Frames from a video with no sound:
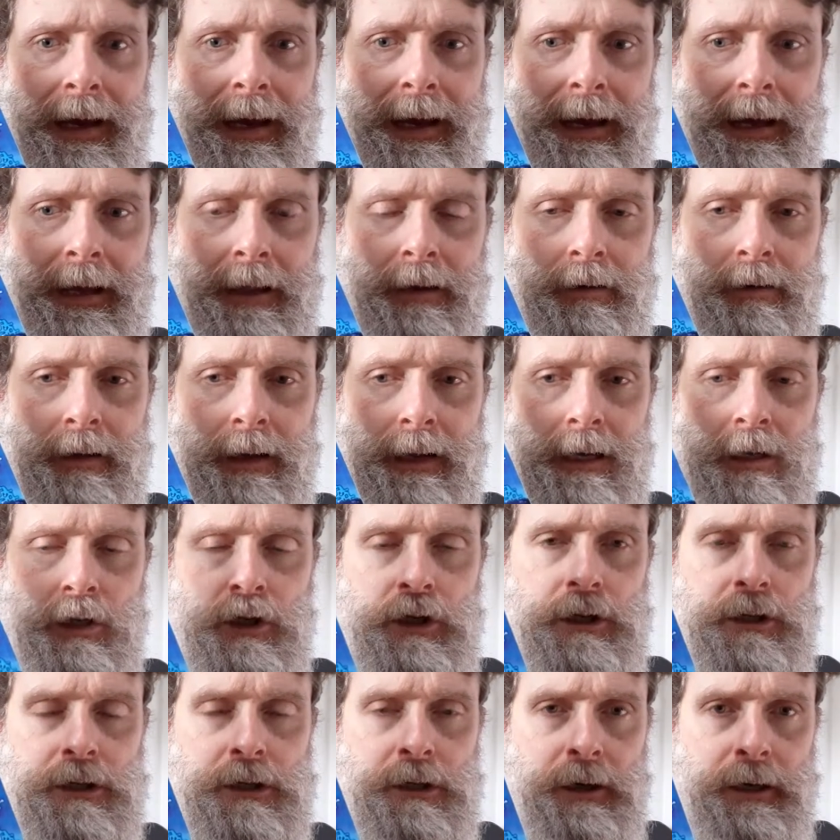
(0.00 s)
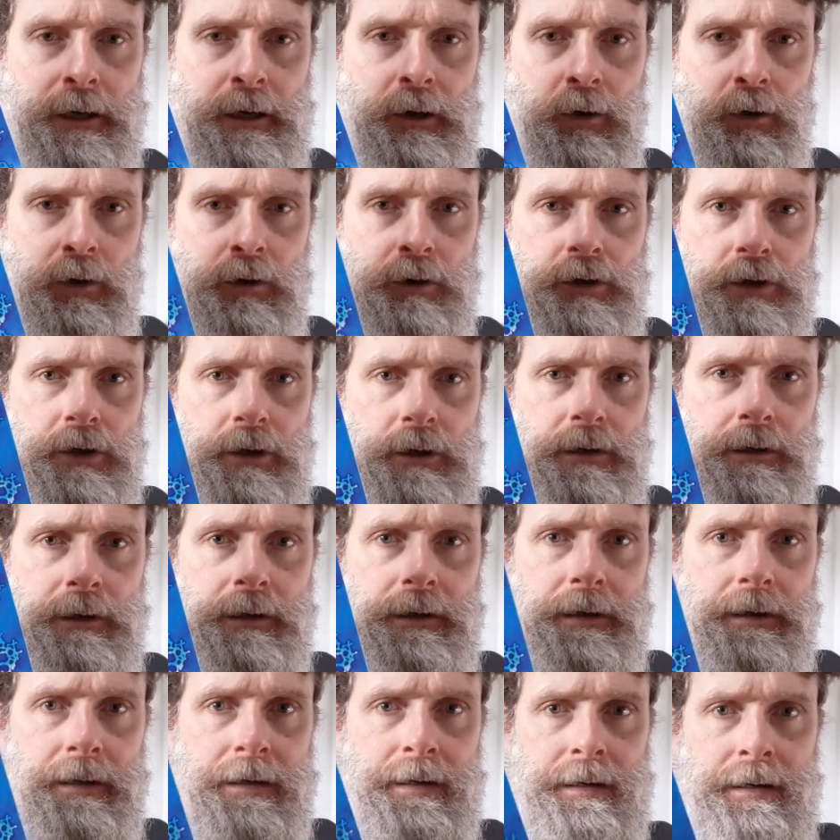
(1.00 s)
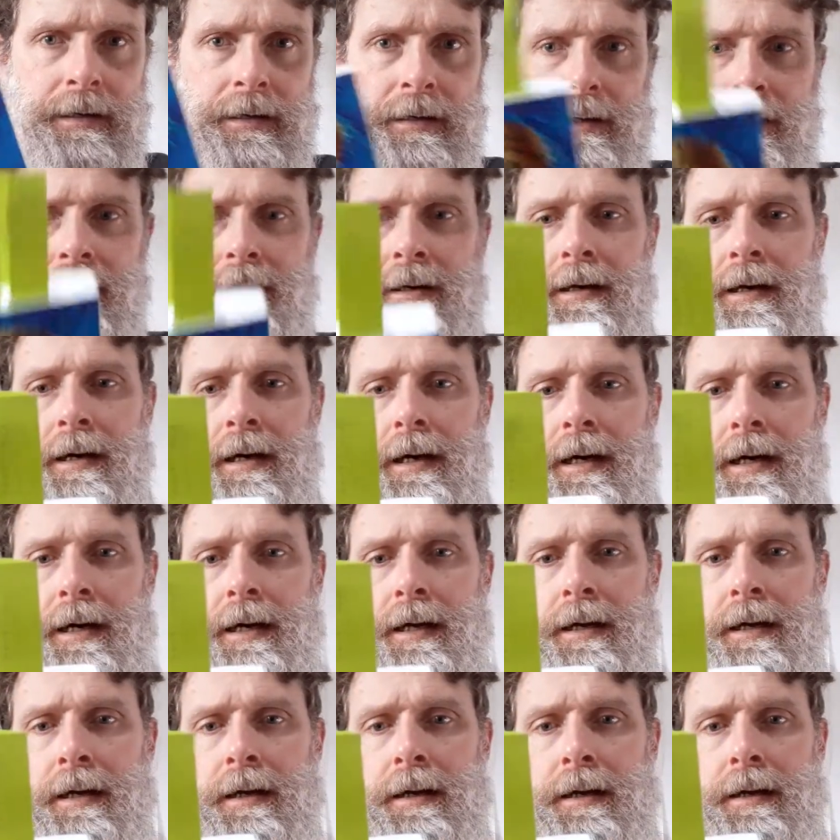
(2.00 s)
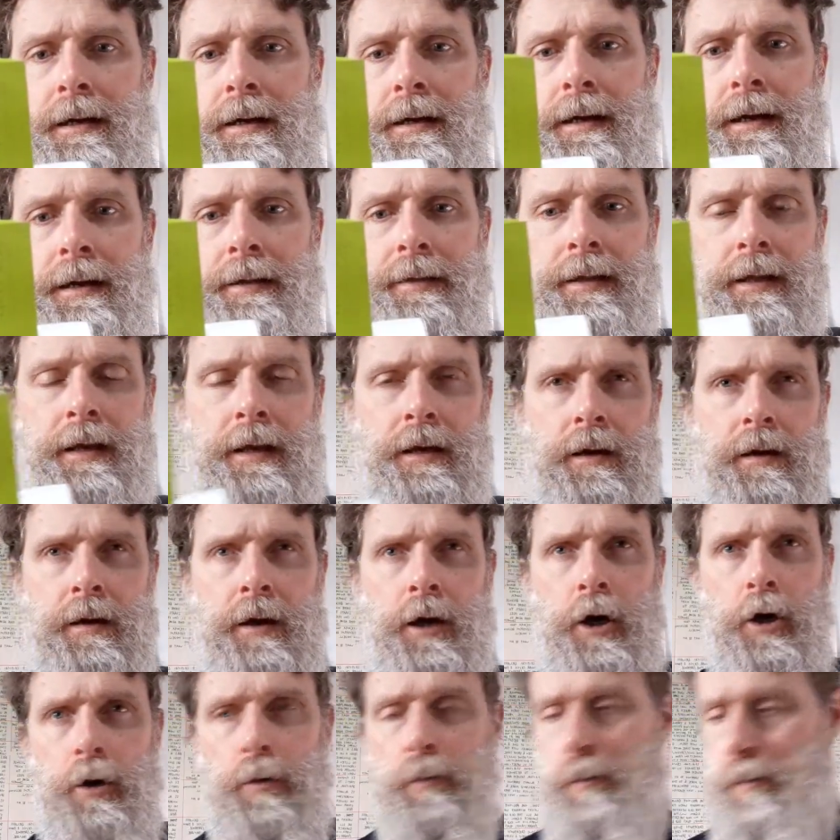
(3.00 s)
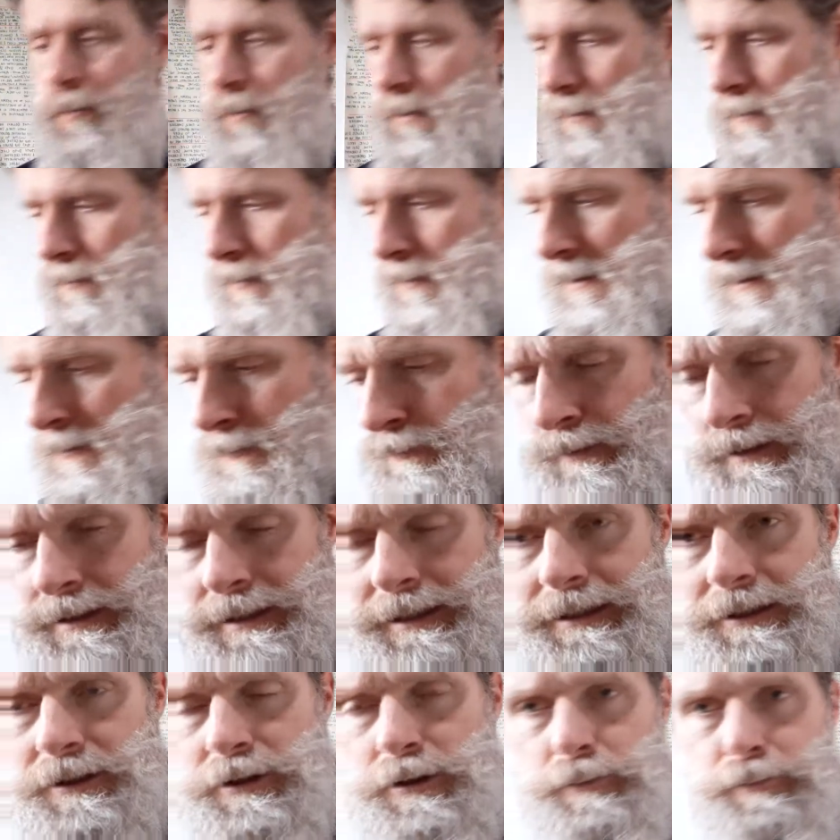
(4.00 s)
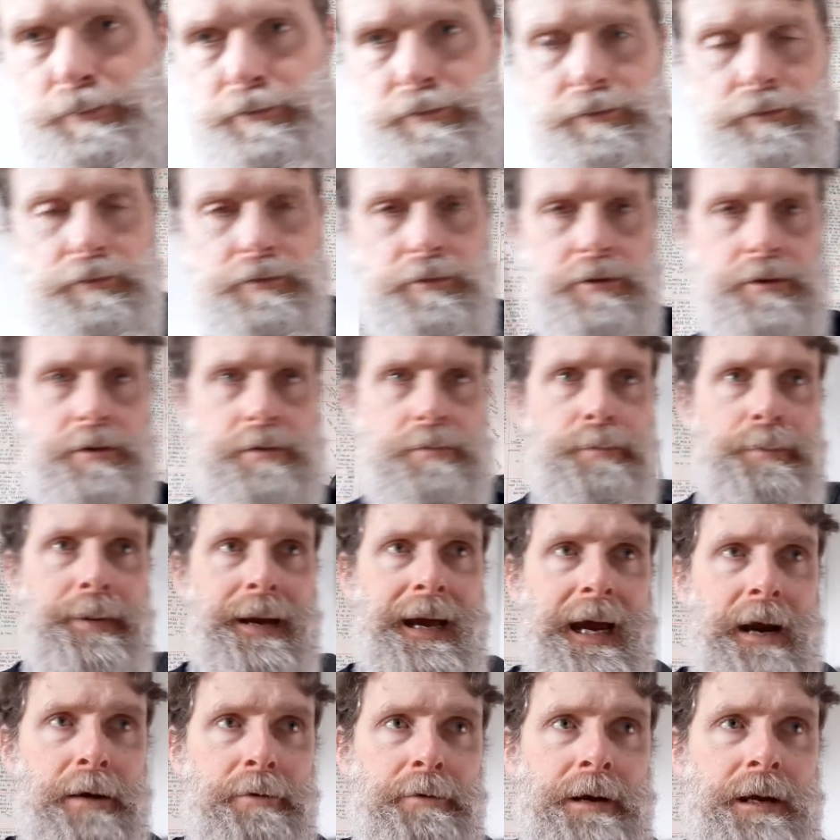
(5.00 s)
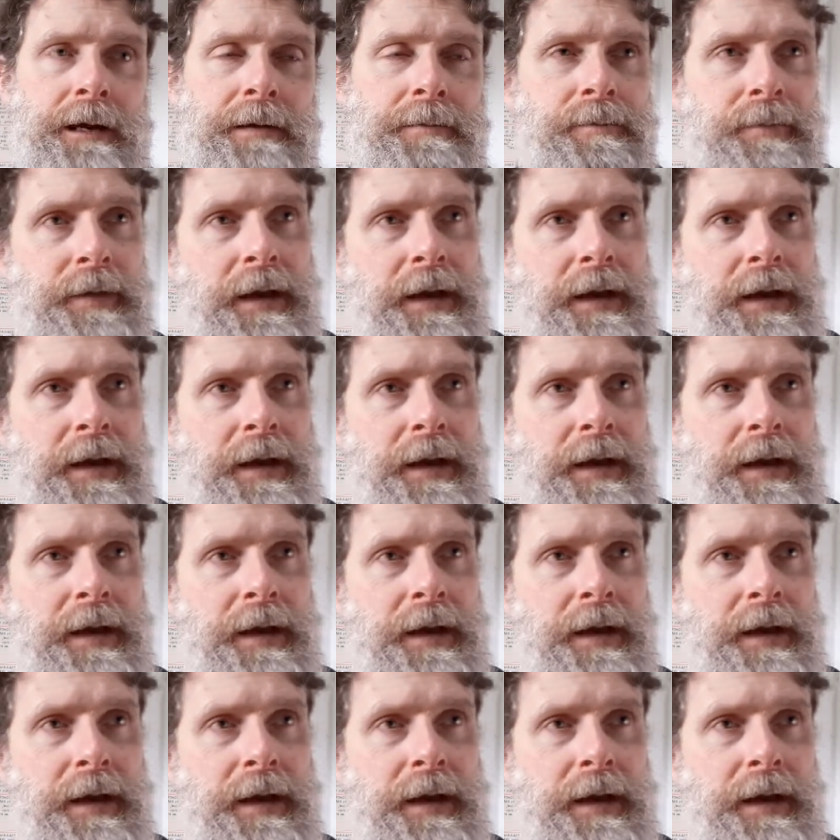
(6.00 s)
and energy psychology. Uh, and then I'll hopefully be speaking to Bruce Parry.